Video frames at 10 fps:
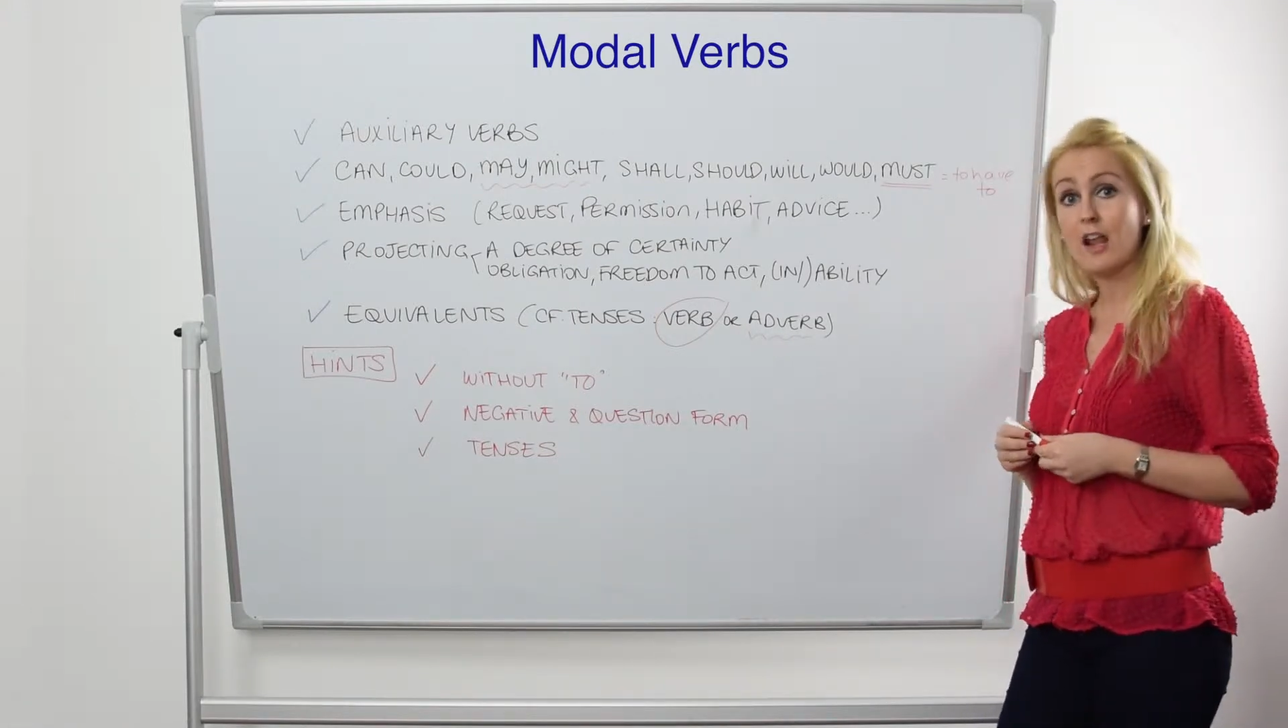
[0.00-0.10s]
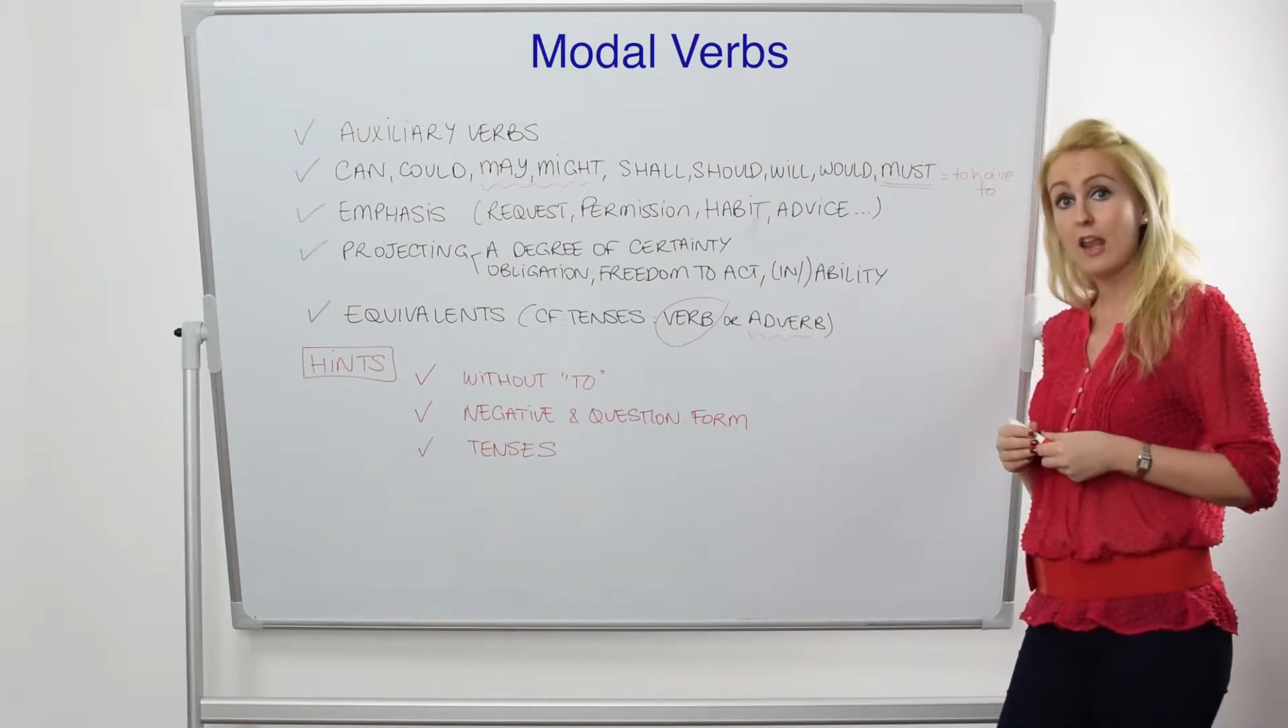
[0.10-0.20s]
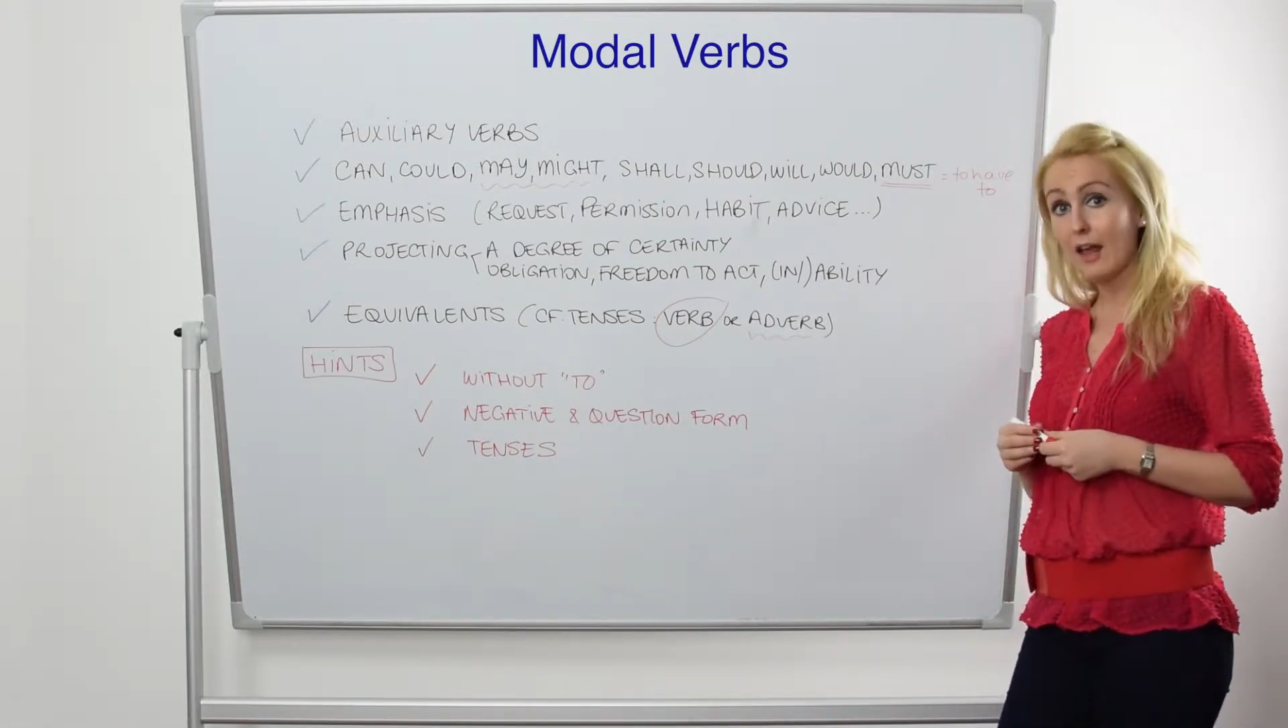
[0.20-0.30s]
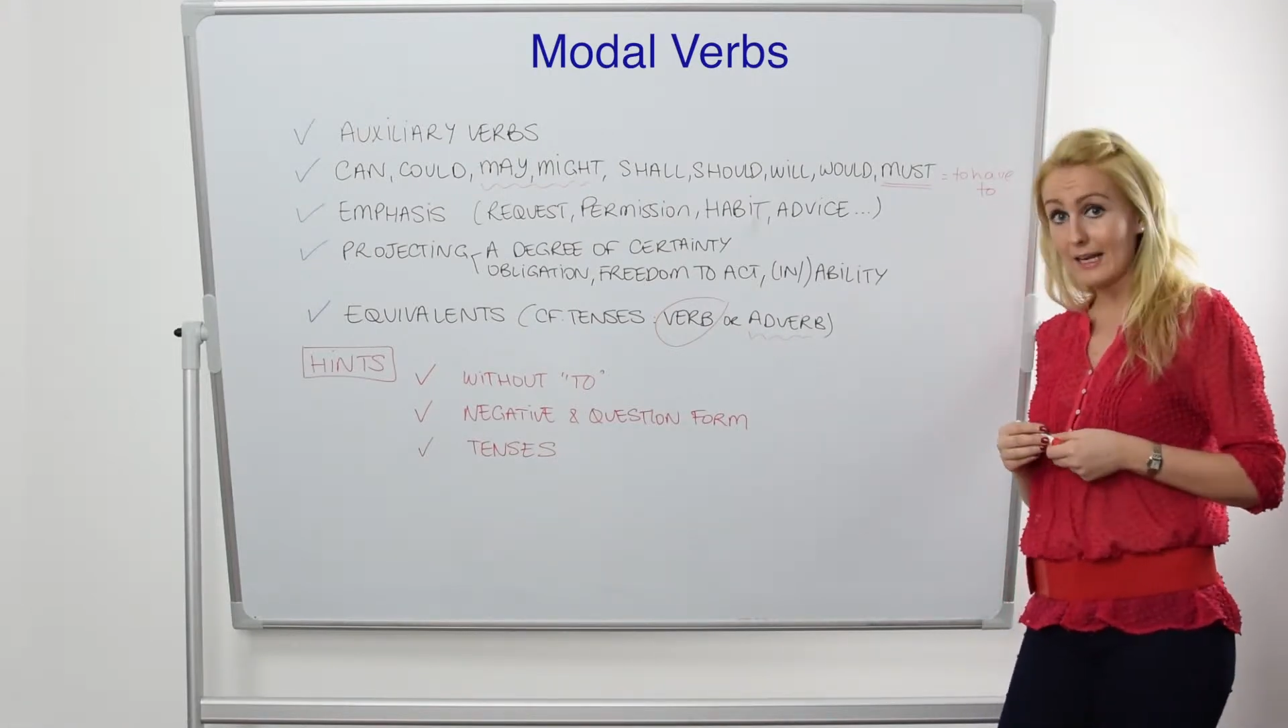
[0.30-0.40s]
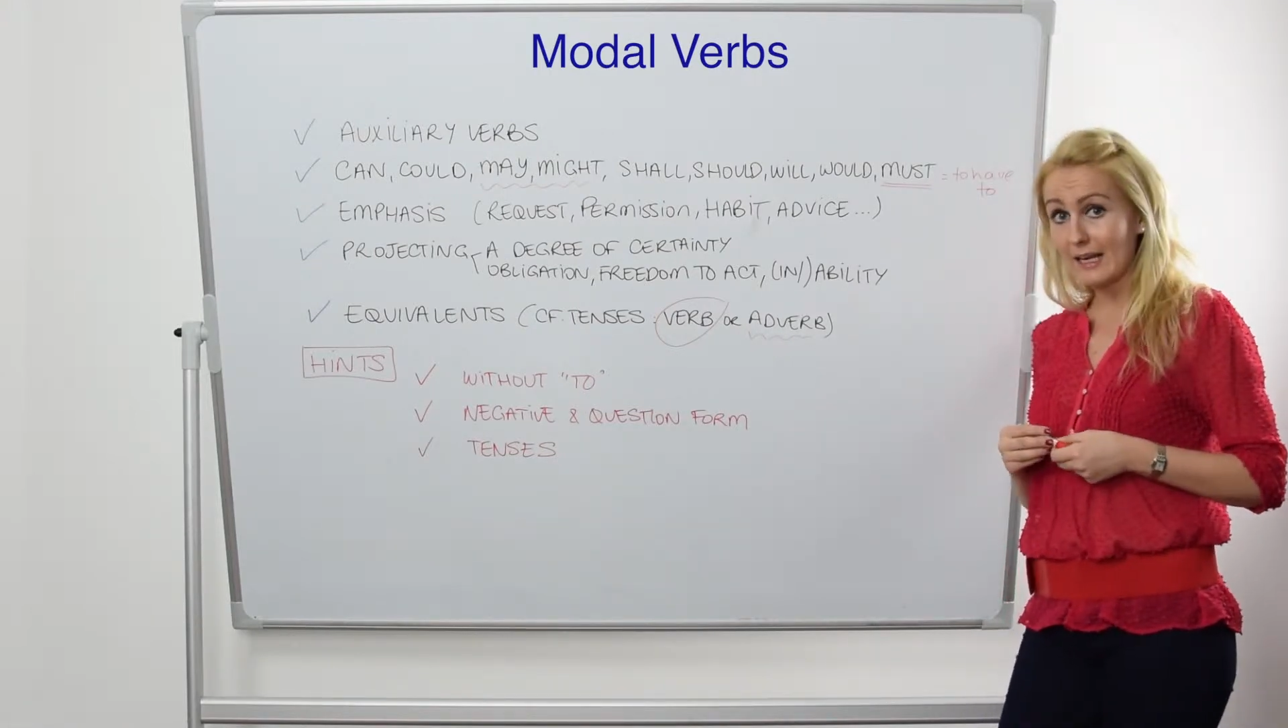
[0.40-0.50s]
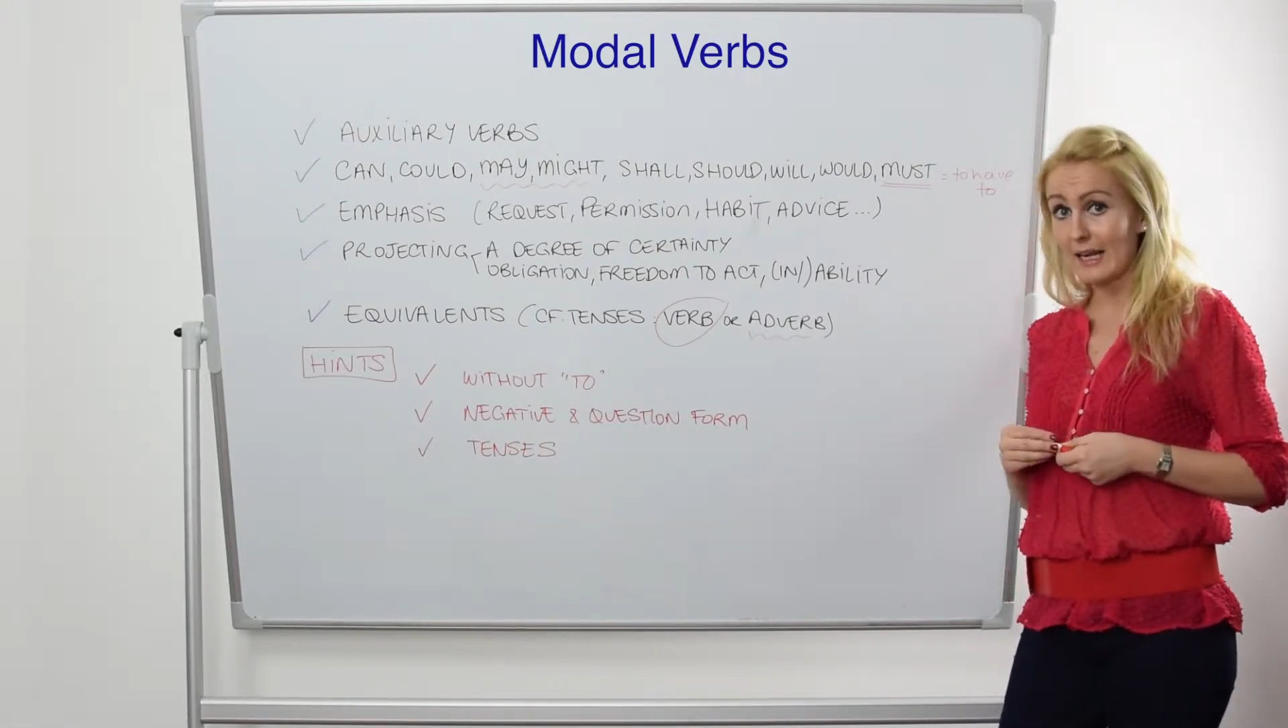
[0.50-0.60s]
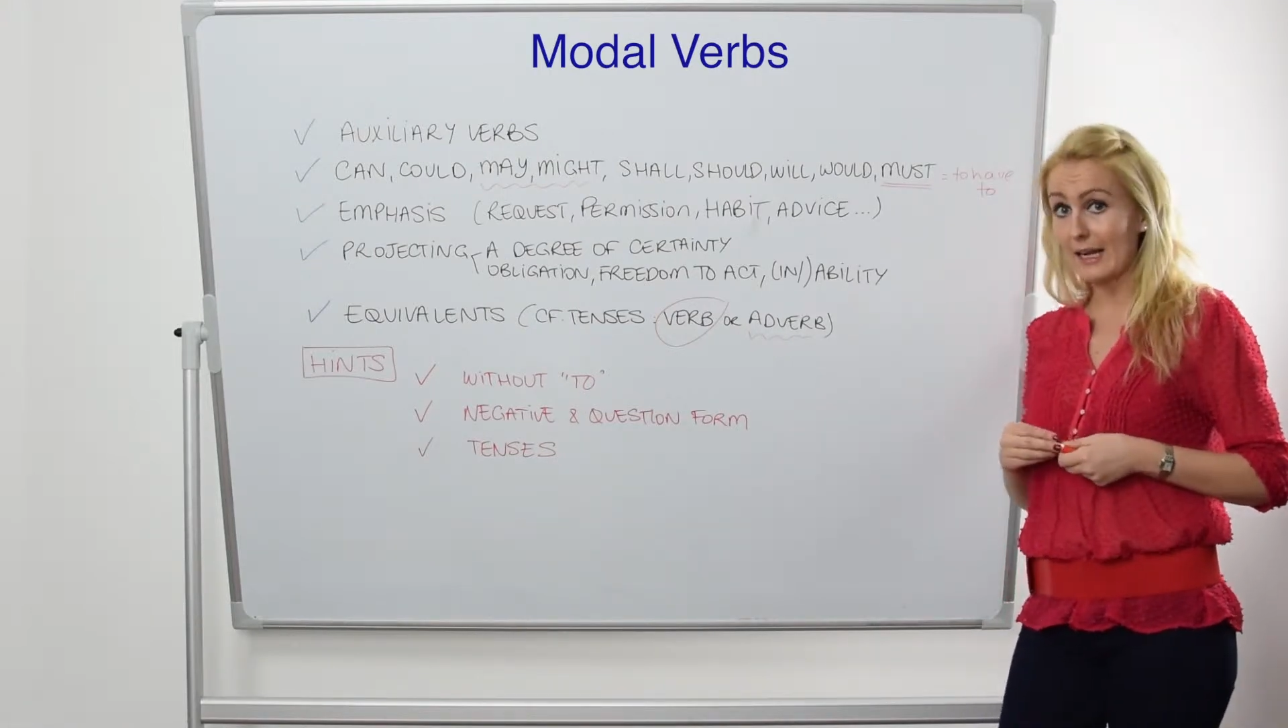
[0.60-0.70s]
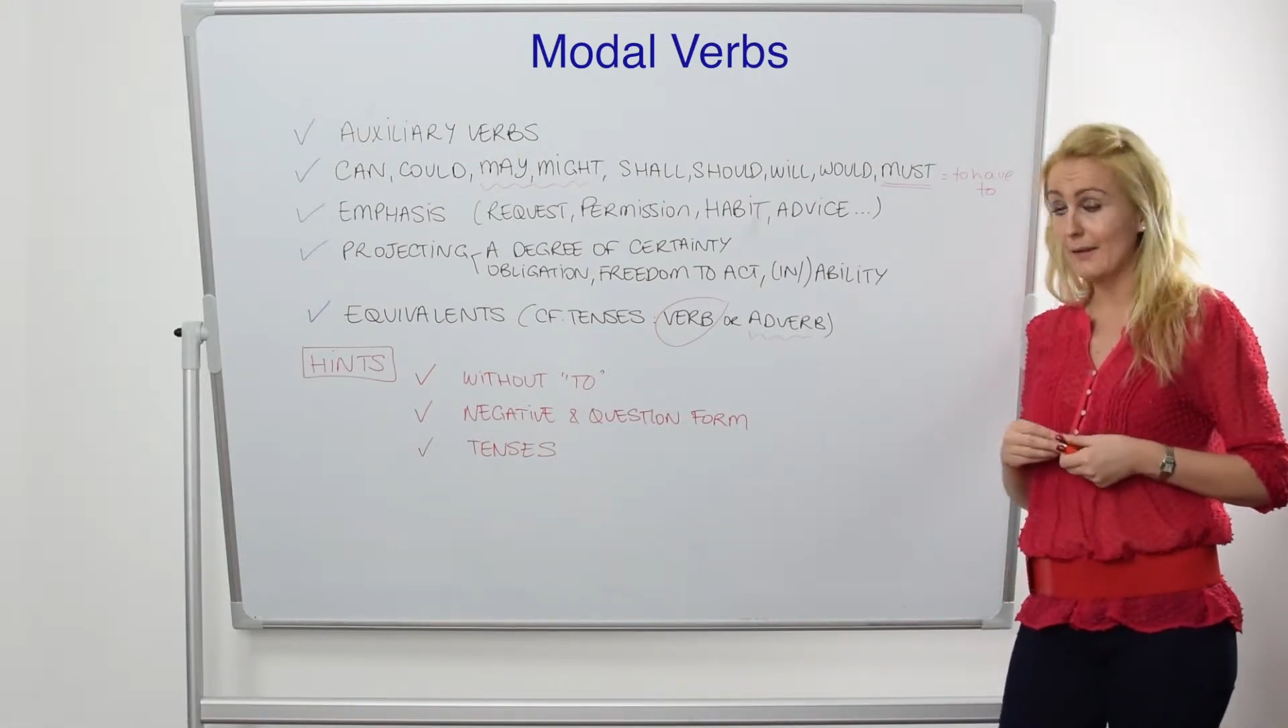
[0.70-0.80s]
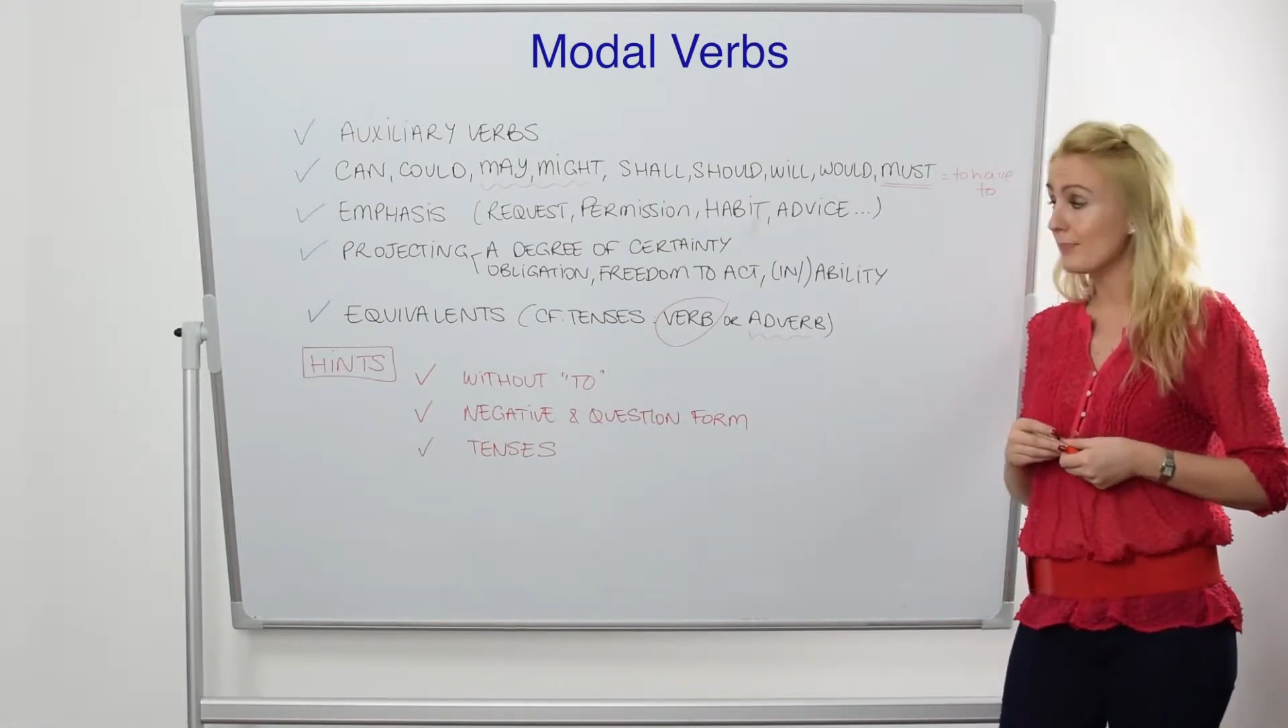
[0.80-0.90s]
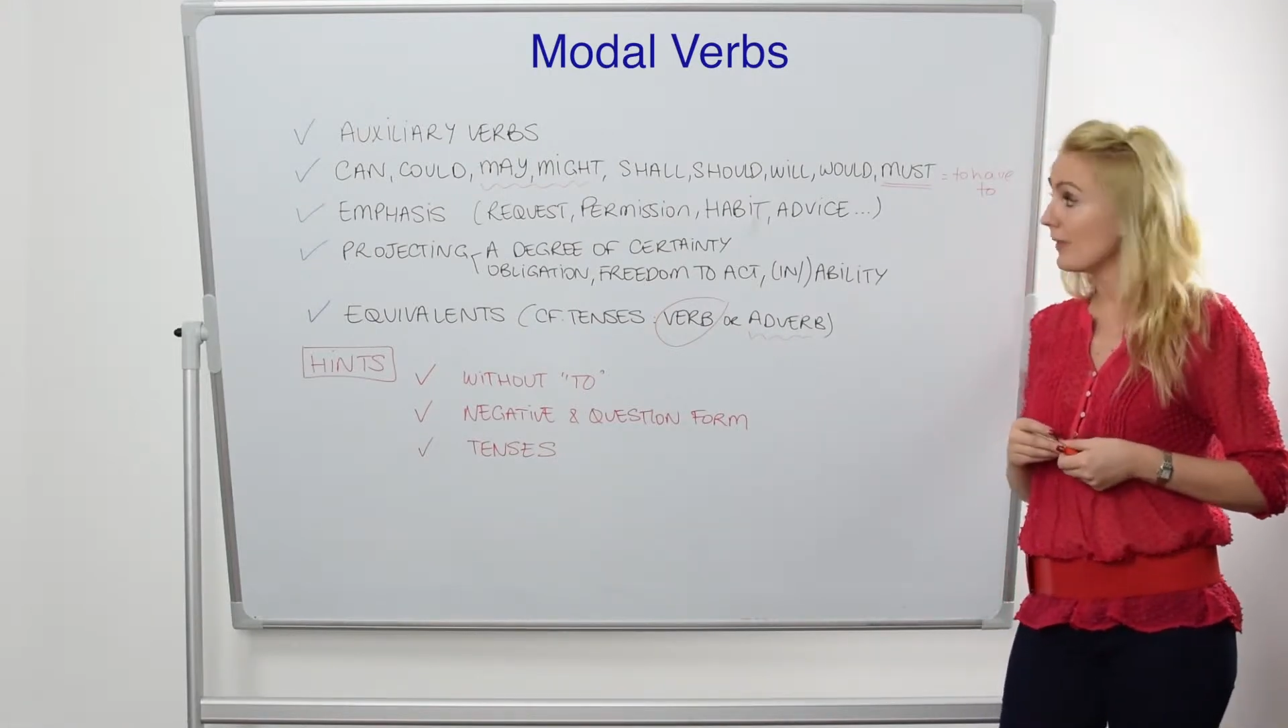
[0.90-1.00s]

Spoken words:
likely,